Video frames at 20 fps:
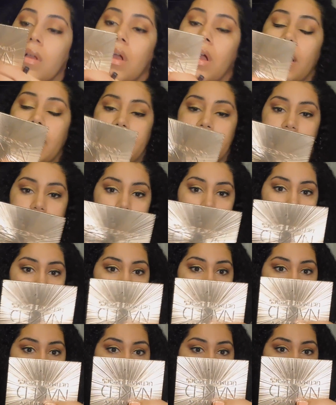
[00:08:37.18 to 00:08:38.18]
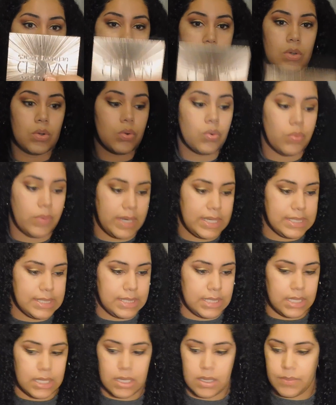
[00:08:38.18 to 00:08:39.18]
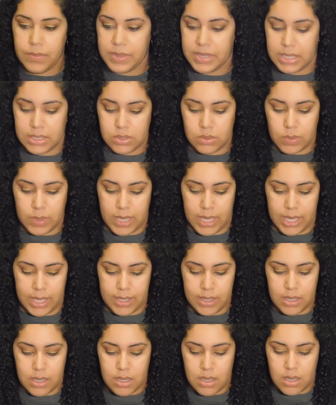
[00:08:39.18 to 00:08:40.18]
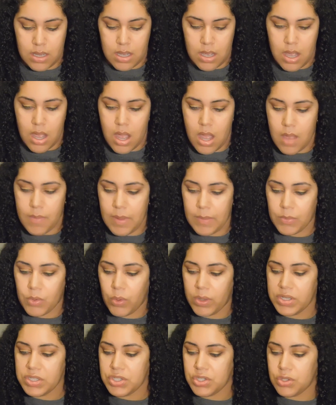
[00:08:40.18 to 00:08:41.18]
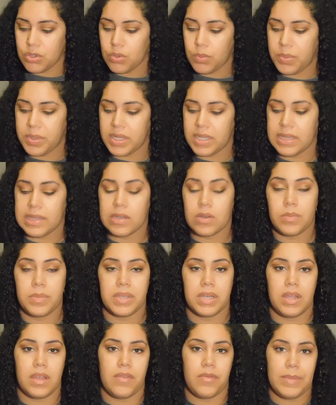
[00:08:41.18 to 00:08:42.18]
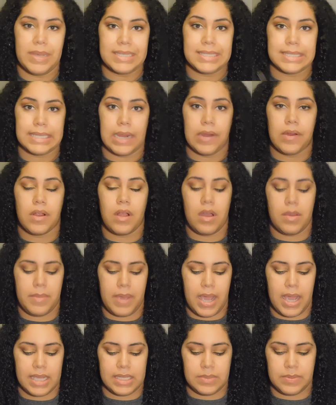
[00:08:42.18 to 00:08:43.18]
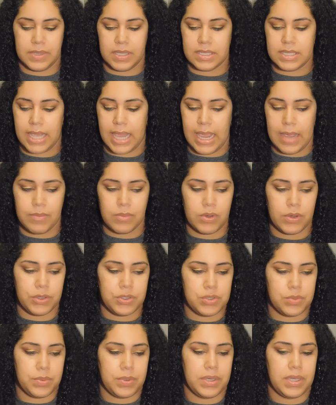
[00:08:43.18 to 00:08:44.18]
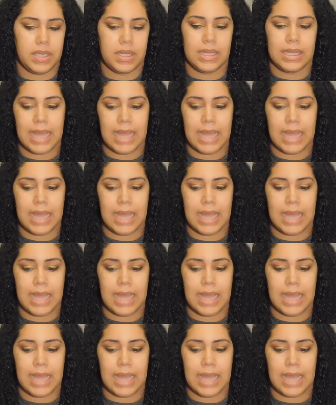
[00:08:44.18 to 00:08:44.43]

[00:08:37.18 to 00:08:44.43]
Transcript: Alright, so I look a little crazy, but that's okay. I'm going to put a little bit of mascara on my eyes because I am going to put